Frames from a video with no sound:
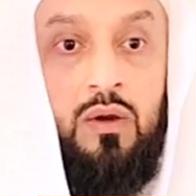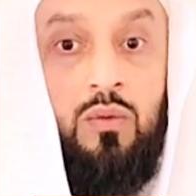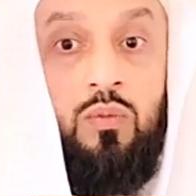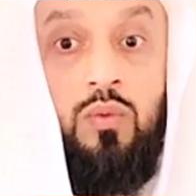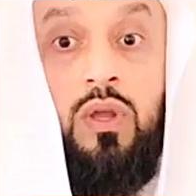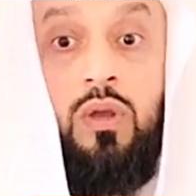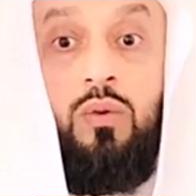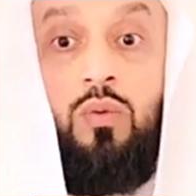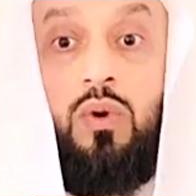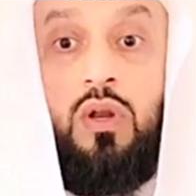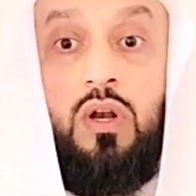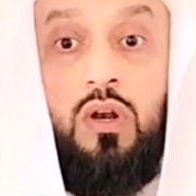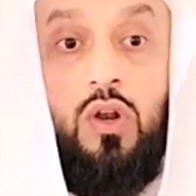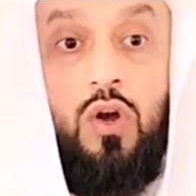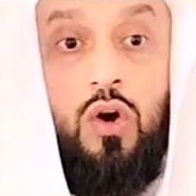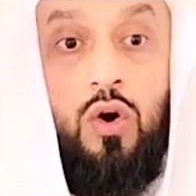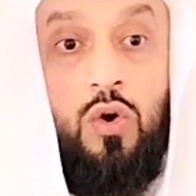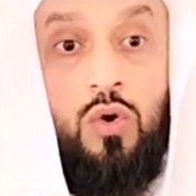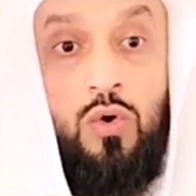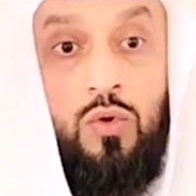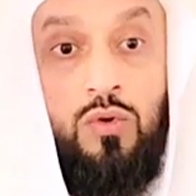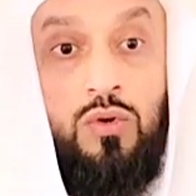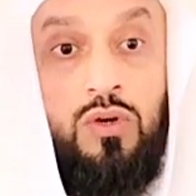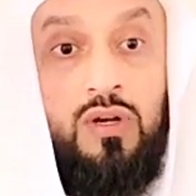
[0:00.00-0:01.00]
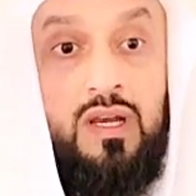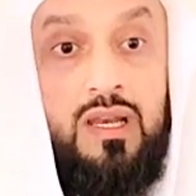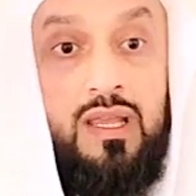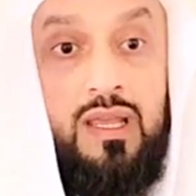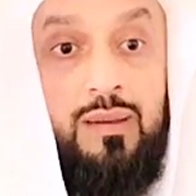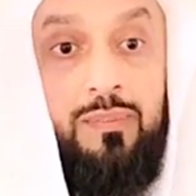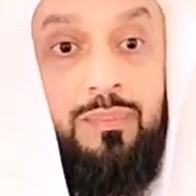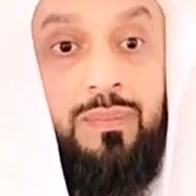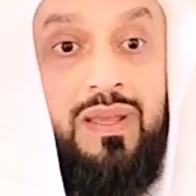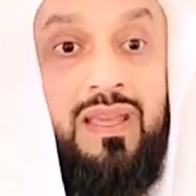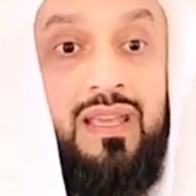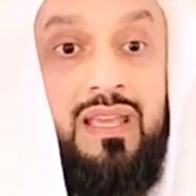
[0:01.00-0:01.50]
We will
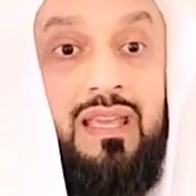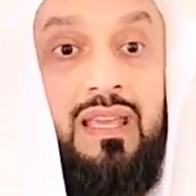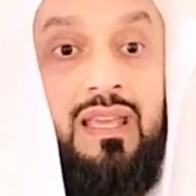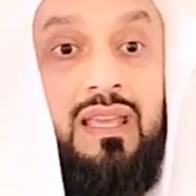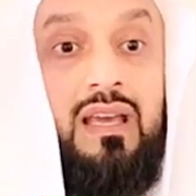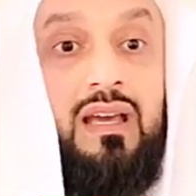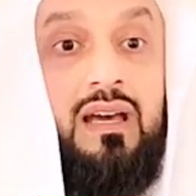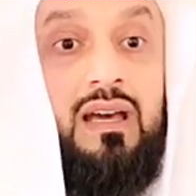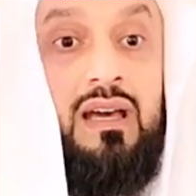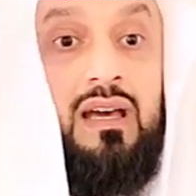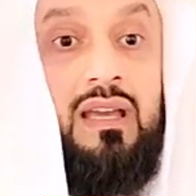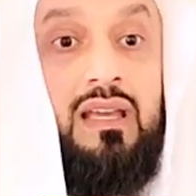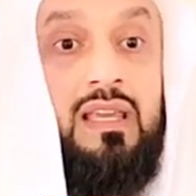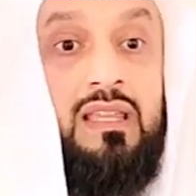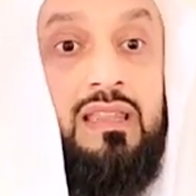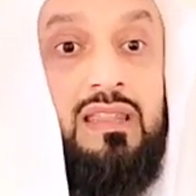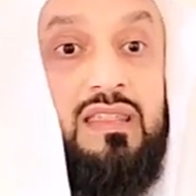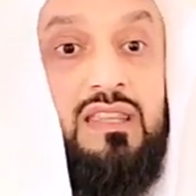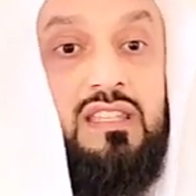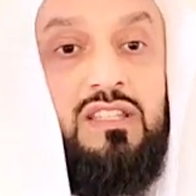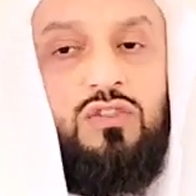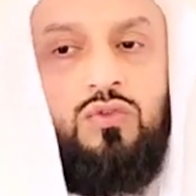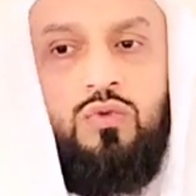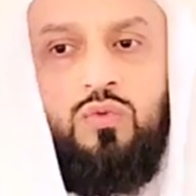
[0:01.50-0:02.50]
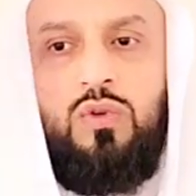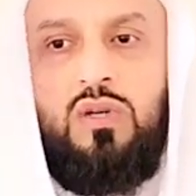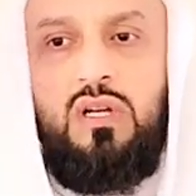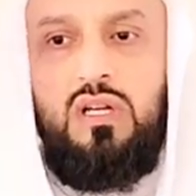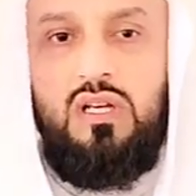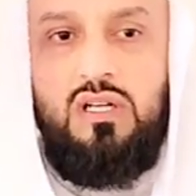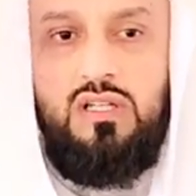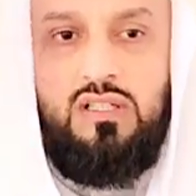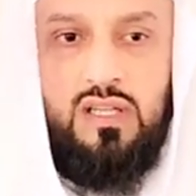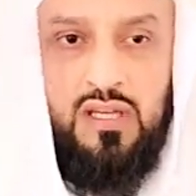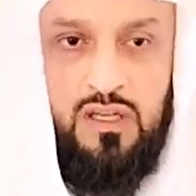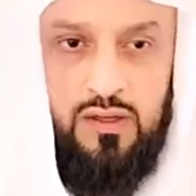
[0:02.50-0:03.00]
only be here in this
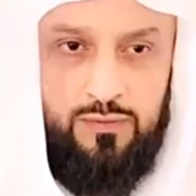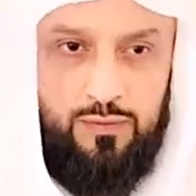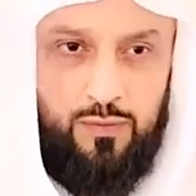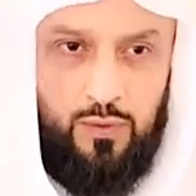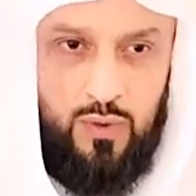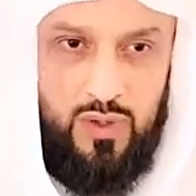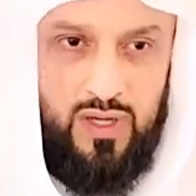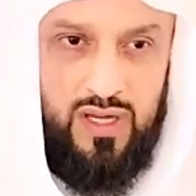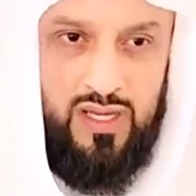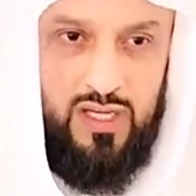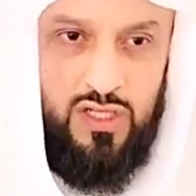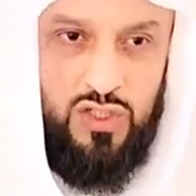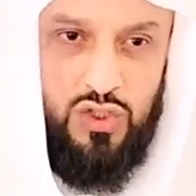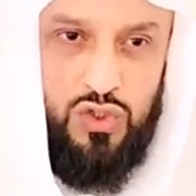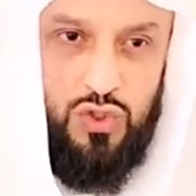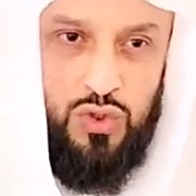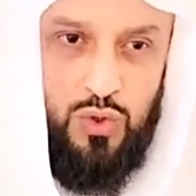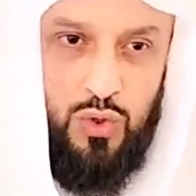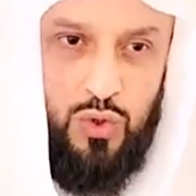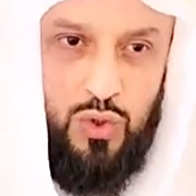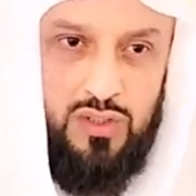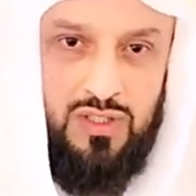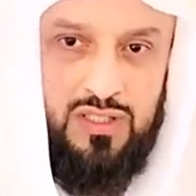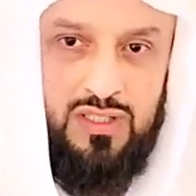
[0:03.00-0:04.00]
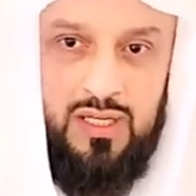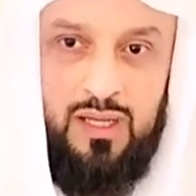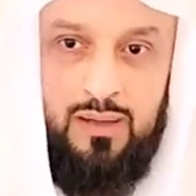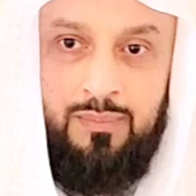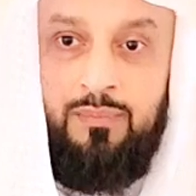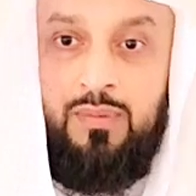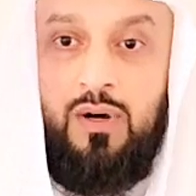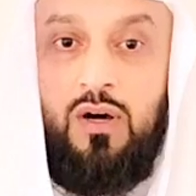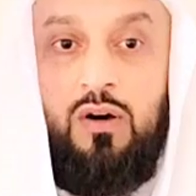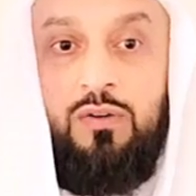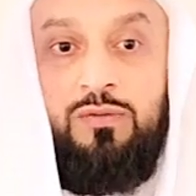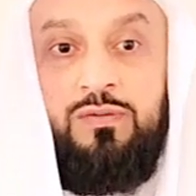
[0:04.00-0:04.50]
world for a short
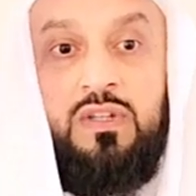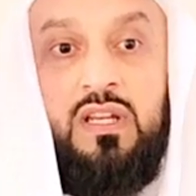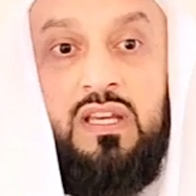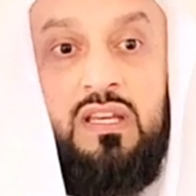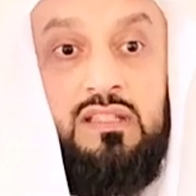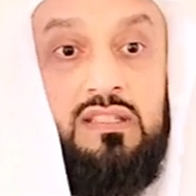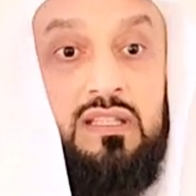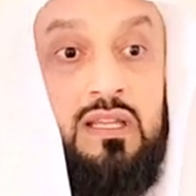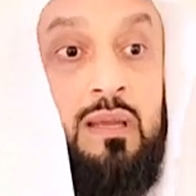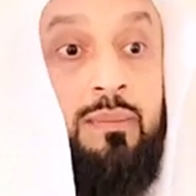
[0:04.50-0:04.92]
number of days.